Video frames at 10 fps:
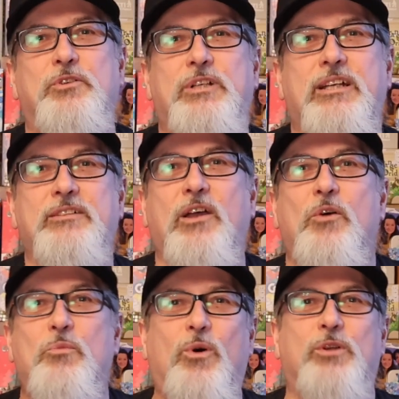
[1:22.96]
look at
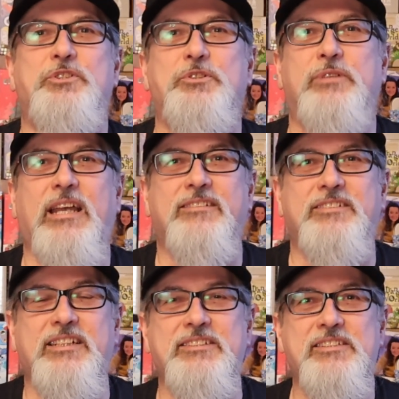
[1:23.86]
what you get
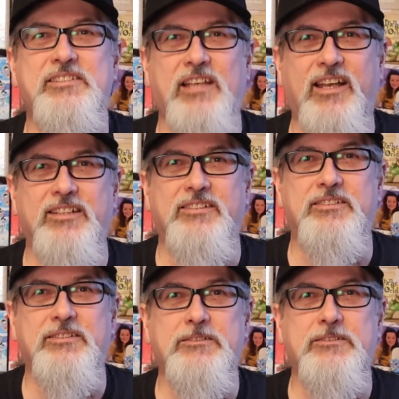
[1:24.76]
inside.